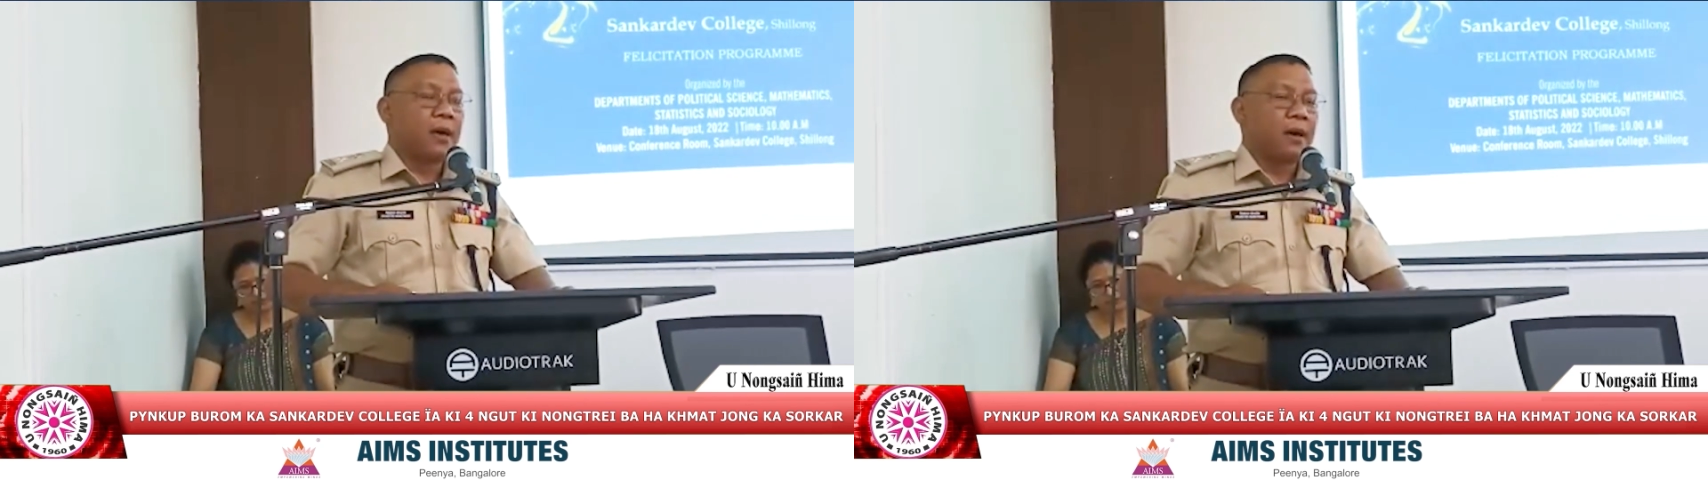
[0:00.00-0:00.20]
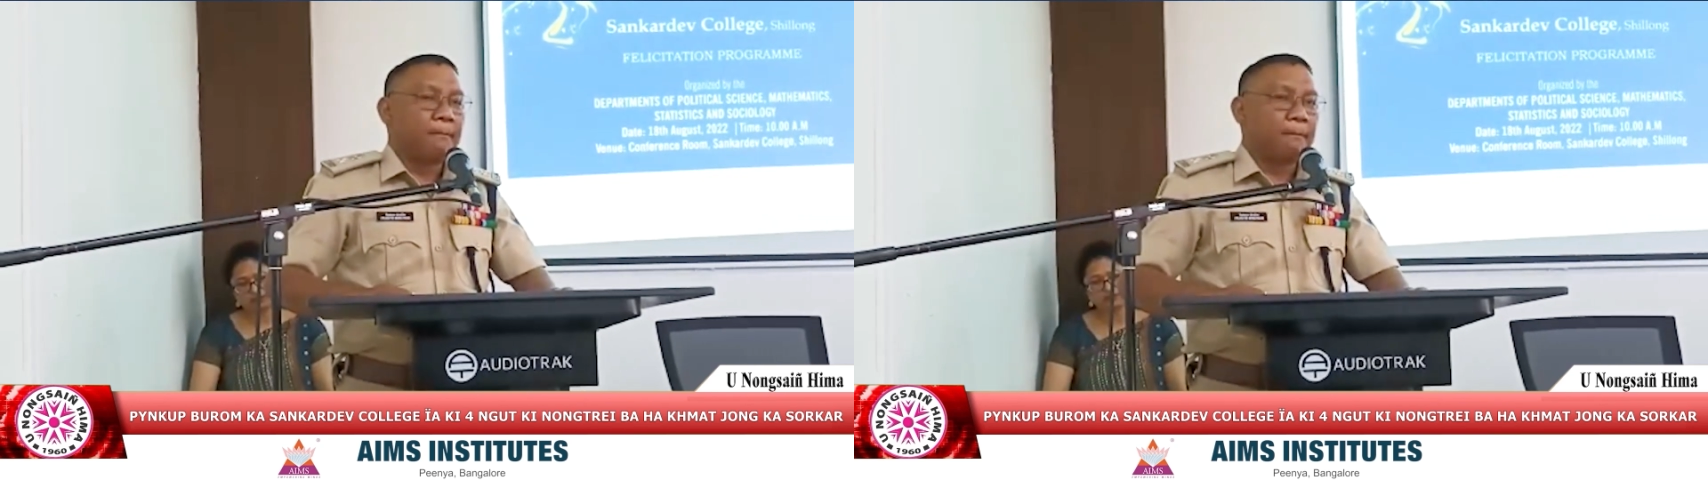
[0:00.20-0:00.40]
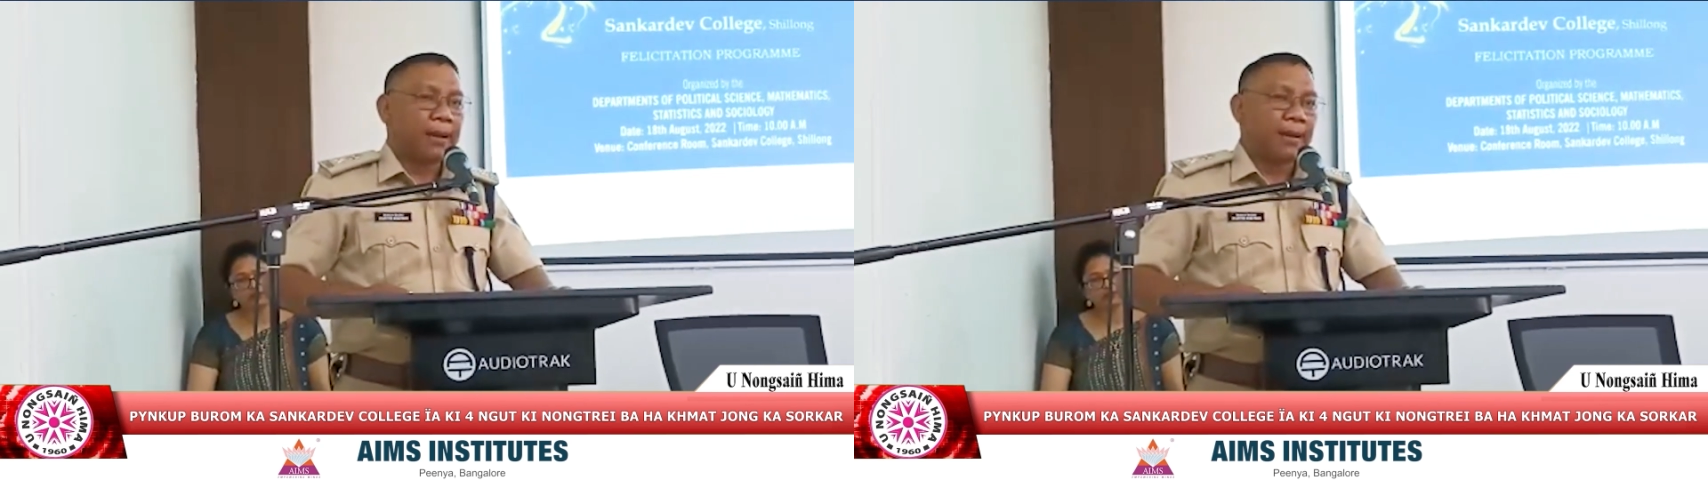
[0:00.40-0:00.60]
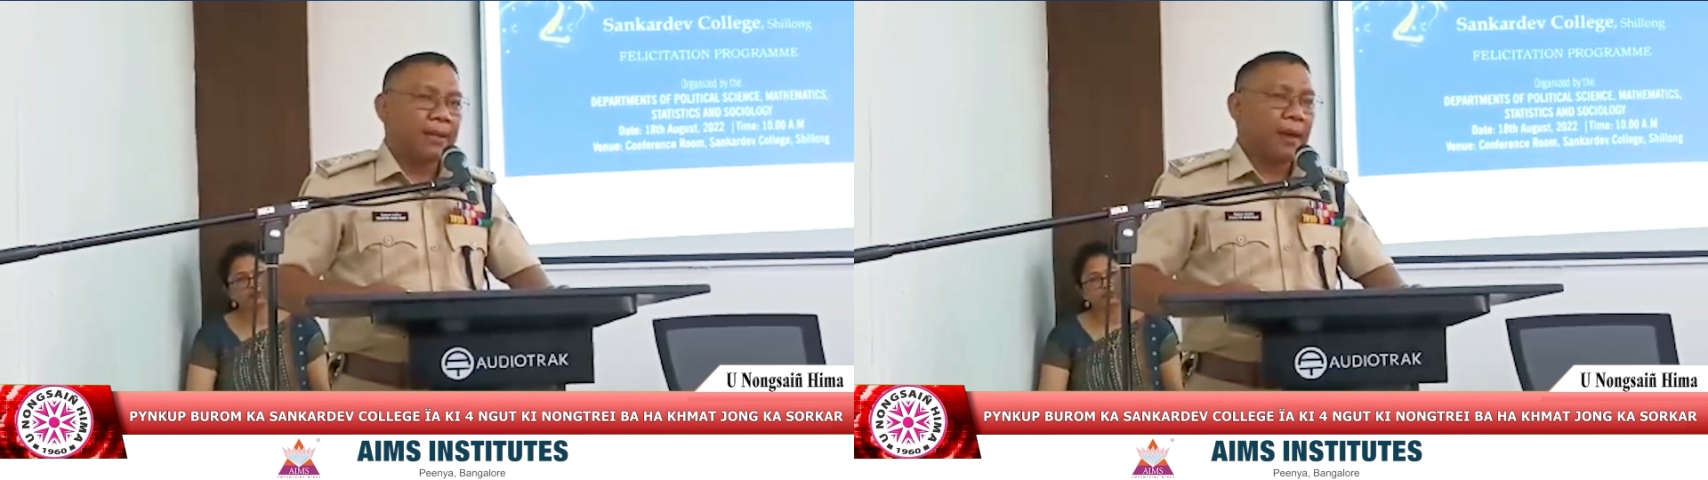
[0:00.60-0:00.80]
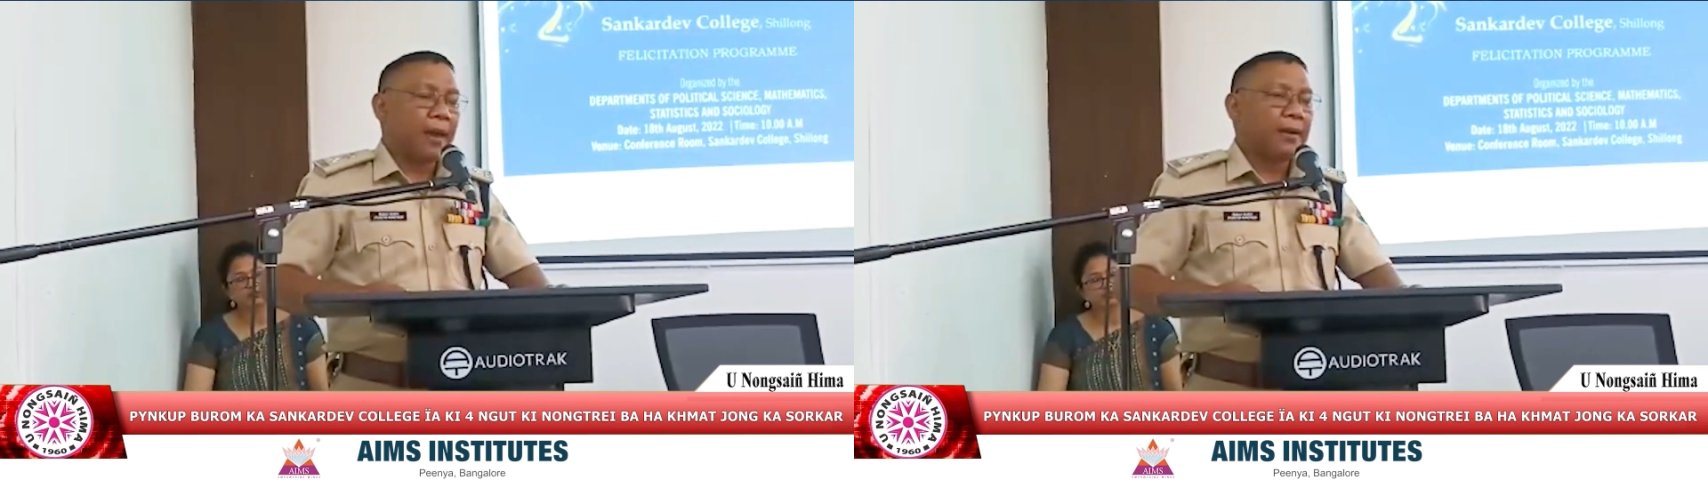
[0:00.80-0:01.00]

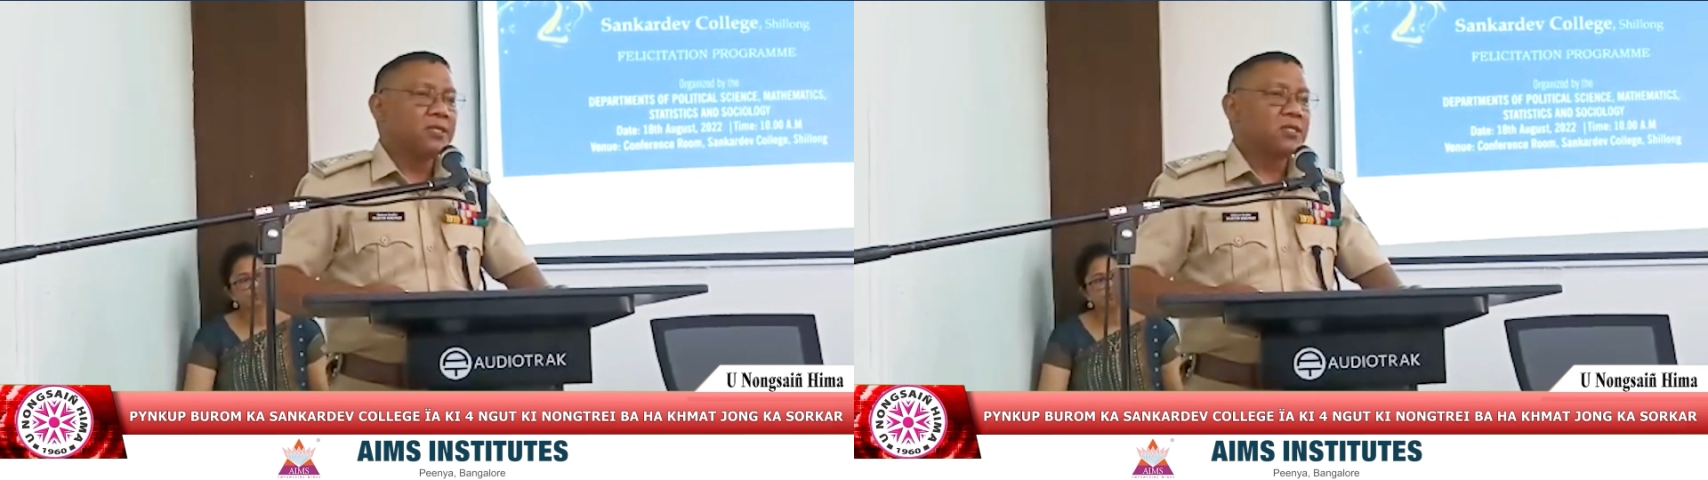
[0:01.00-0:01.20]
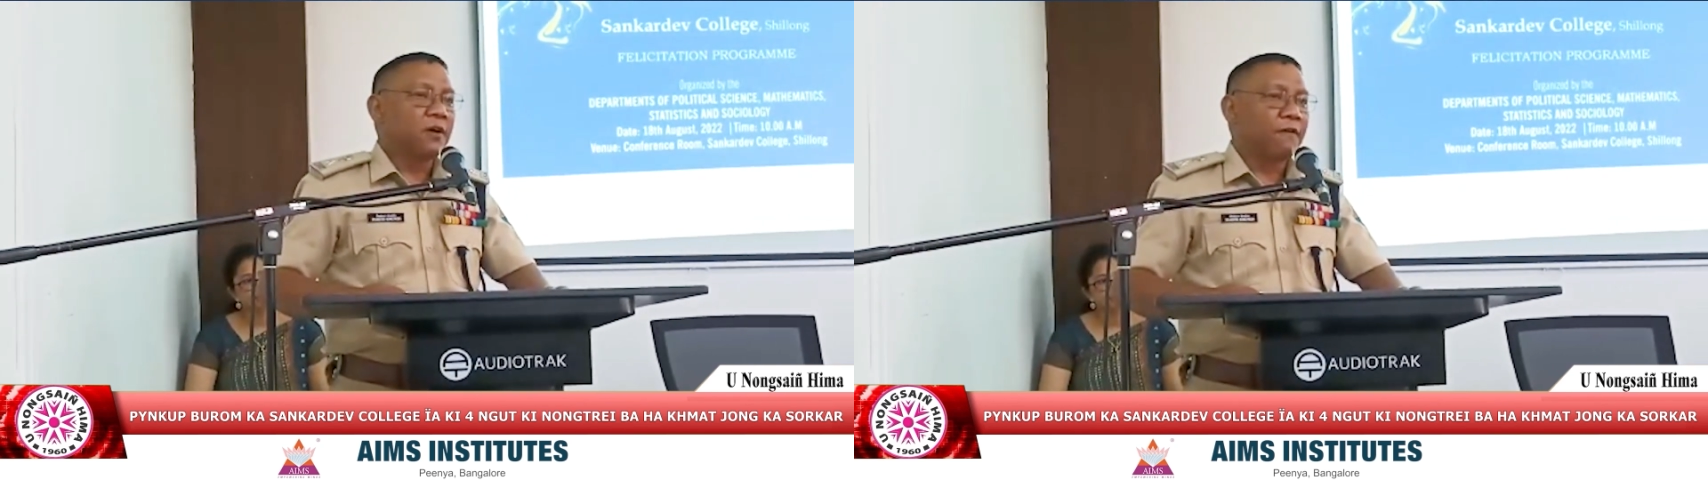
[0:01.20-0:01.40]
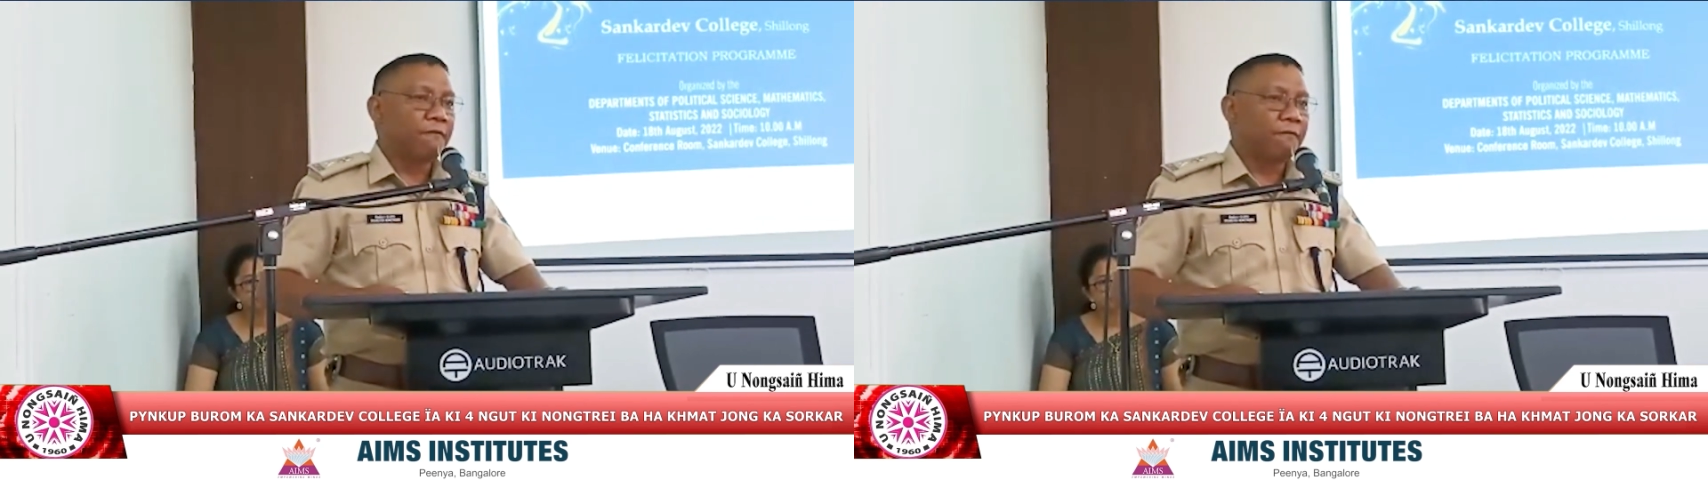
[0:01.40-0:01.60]
monthly at least